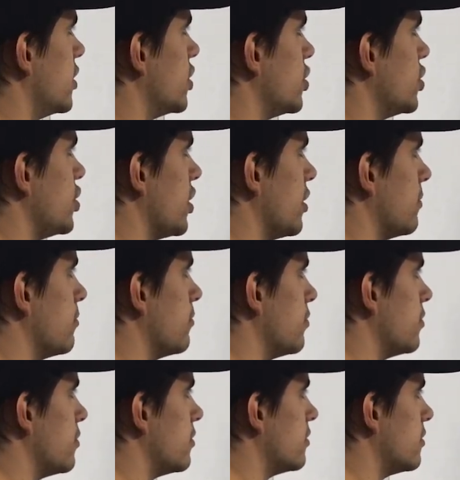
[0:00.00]
jump?
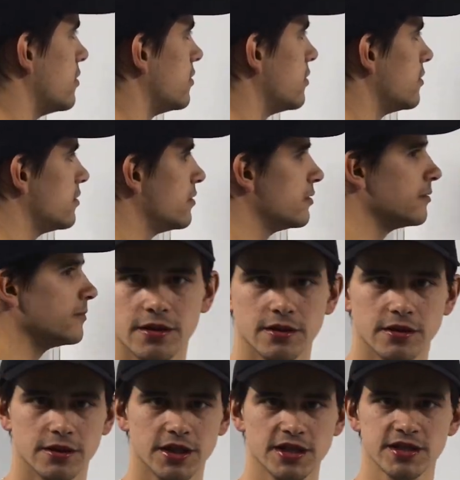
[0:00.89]

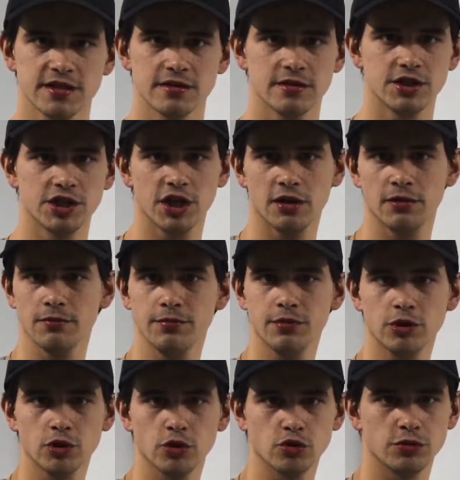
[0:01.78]
This jump
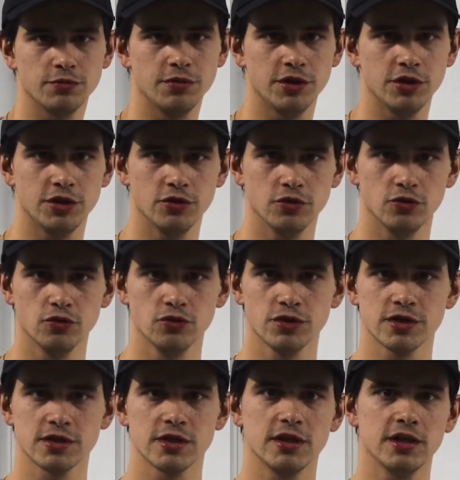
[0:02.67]
could be
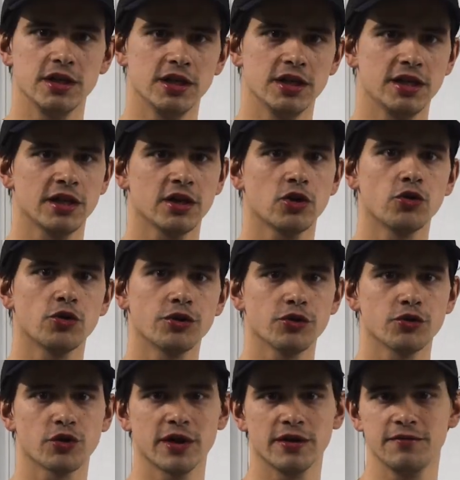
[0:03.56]
used in a
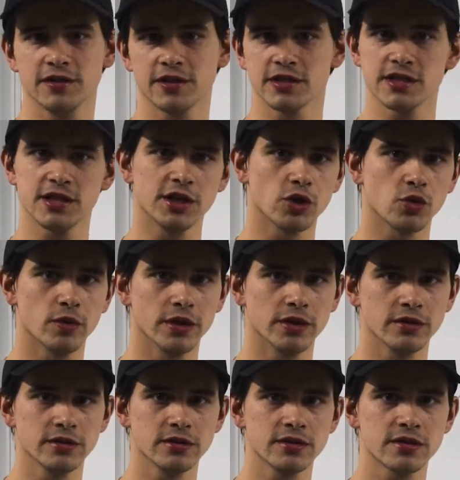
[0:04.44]
choreographic
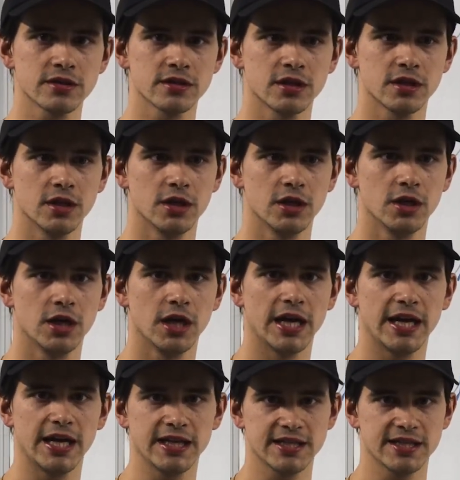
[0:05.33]
sequence
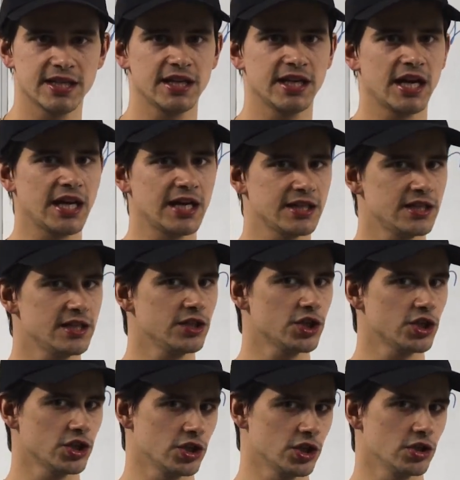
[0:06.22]
as an
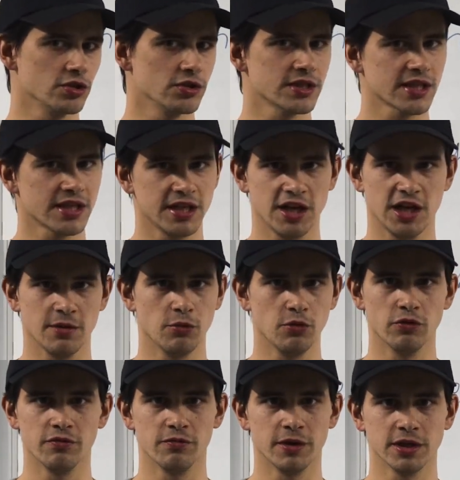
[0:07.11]
additional skating
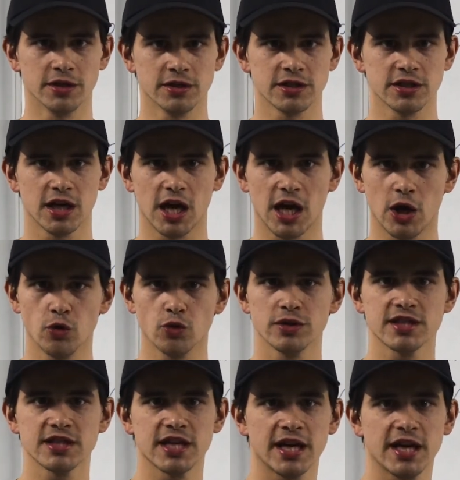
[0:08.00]
movement
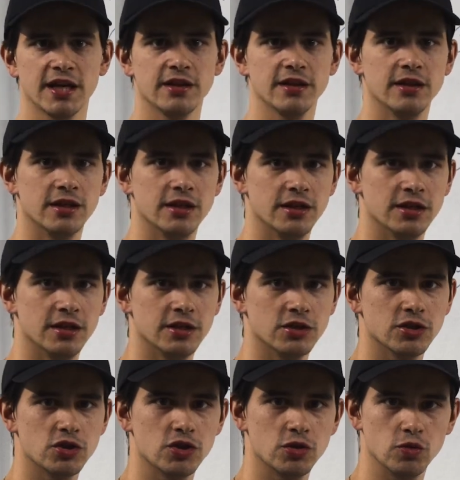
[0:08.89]
outside the
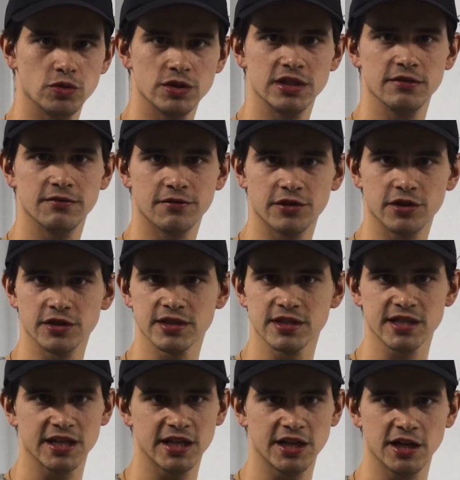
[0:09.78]
2 different
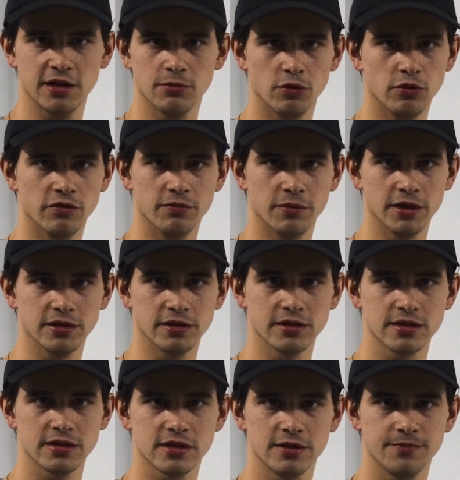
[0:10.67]
skating
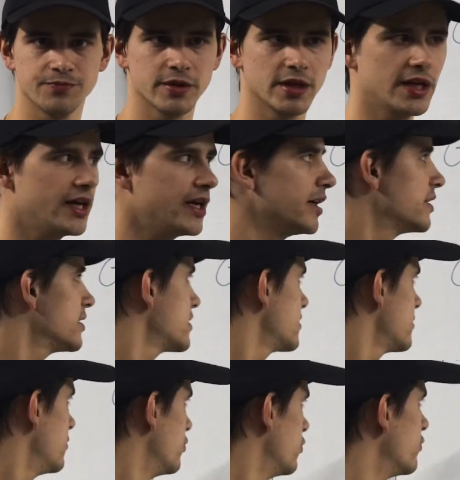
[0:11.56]
movements
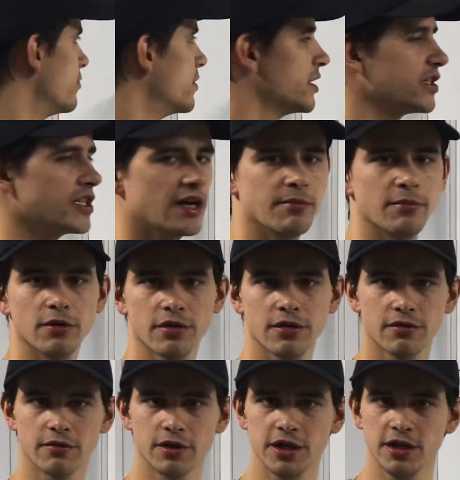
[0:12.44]
as movement number
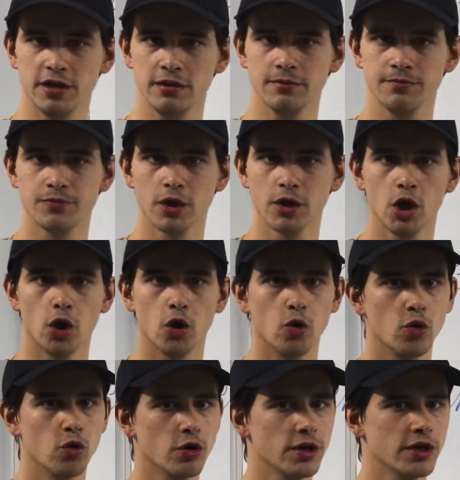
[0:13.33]
3,
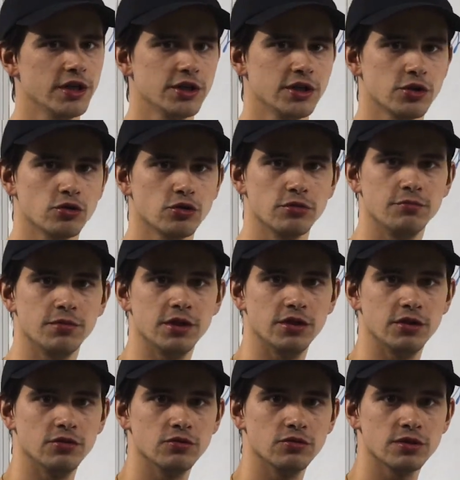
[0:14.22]
or it could be
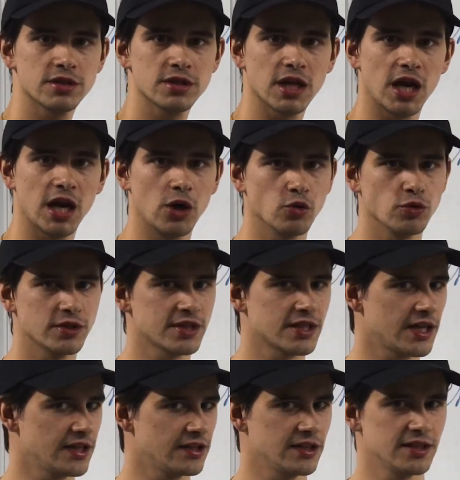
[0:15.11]
used
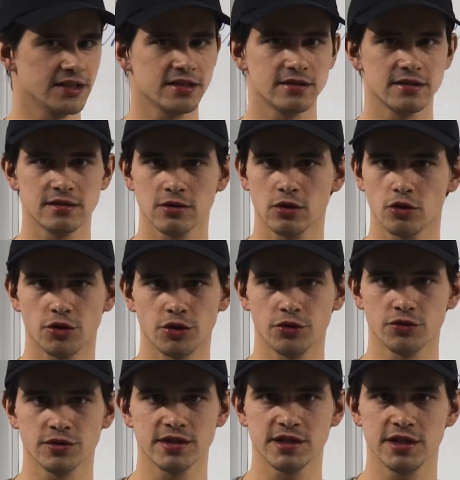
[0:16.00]
outside this
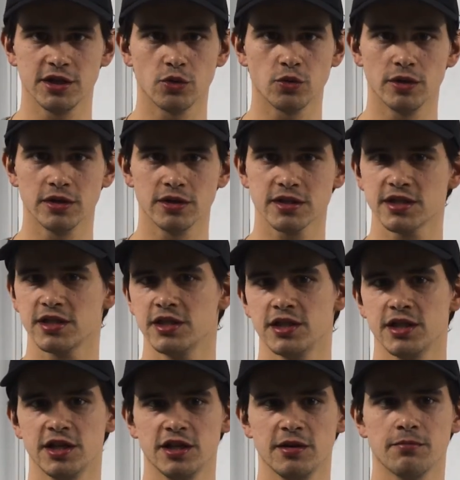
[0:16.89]
choreo sequence in
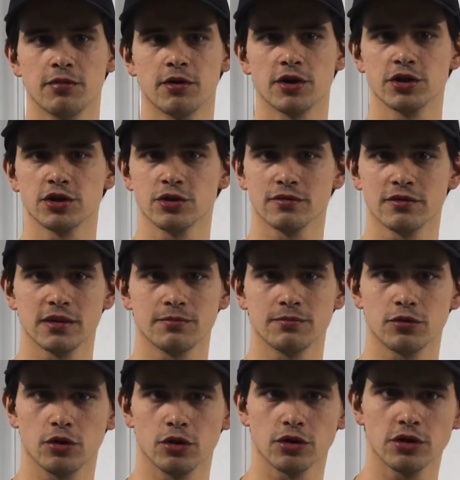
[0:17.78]
any part of the
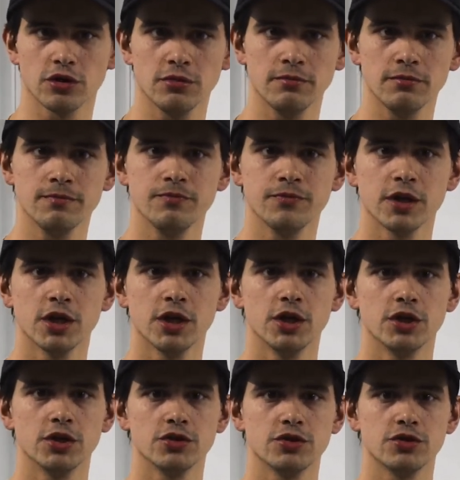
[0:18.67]
program
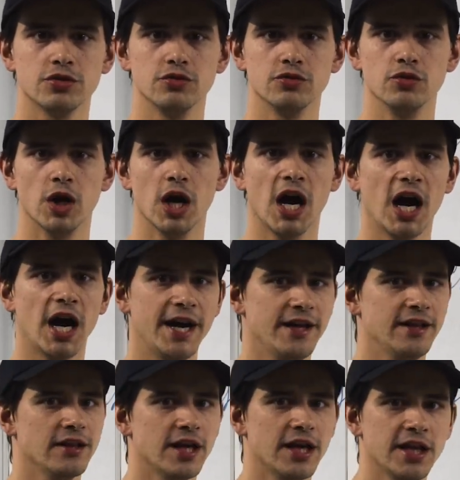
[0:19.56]
to
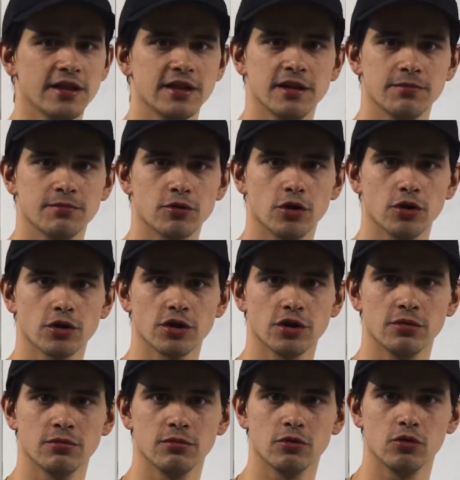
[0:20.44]
highlight the
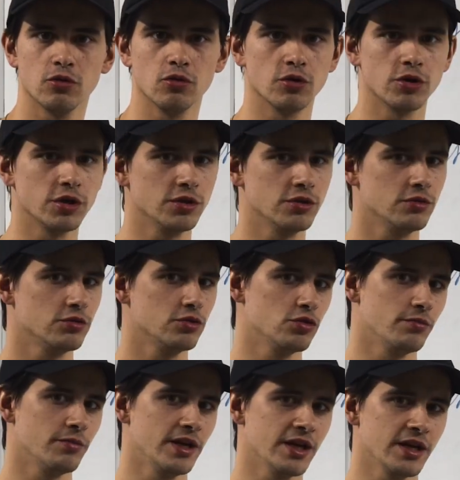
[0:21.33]
program or
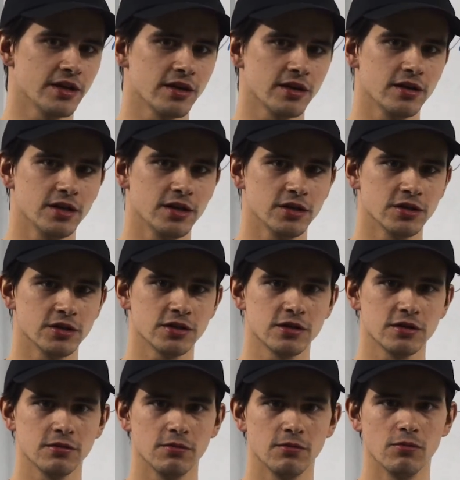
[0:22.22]
to make
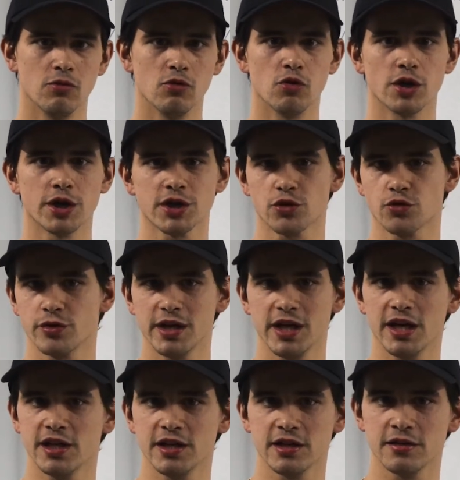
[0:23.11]
it more
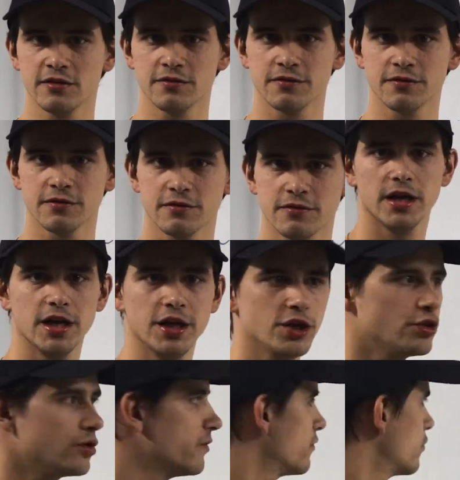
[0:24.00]
creative.
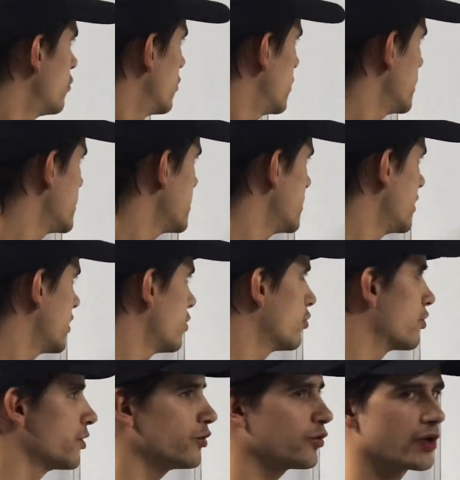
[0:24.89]
And of course, the
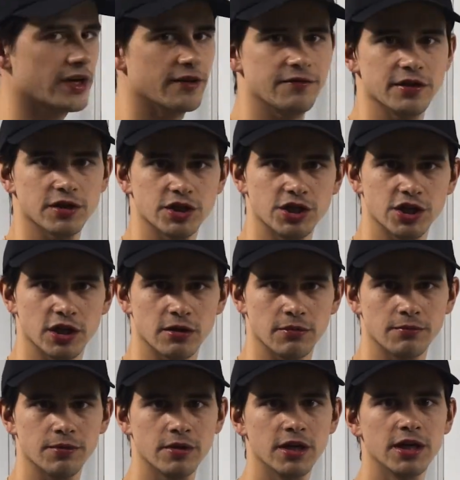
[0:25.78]
choreographic
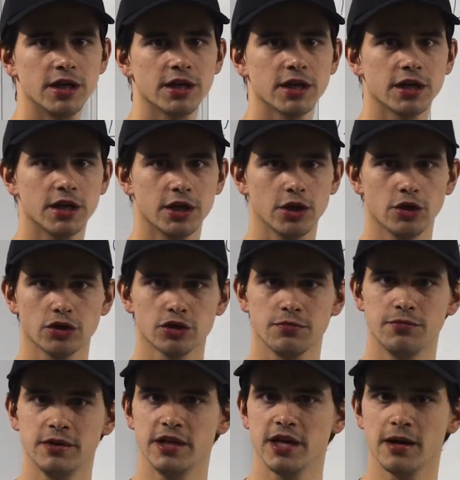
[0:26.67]
jump cannot
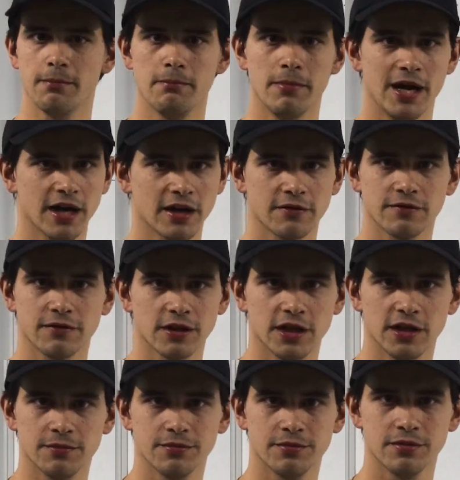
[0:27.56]
be a
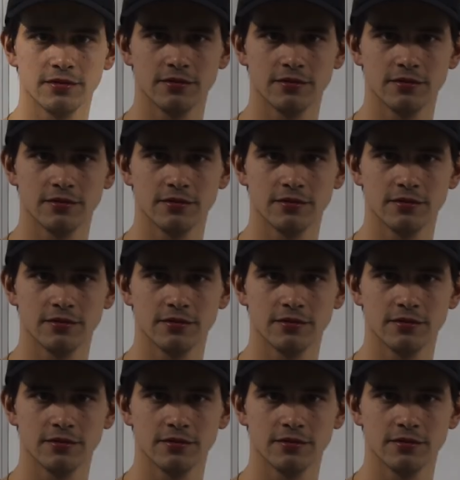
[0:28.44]
backflip.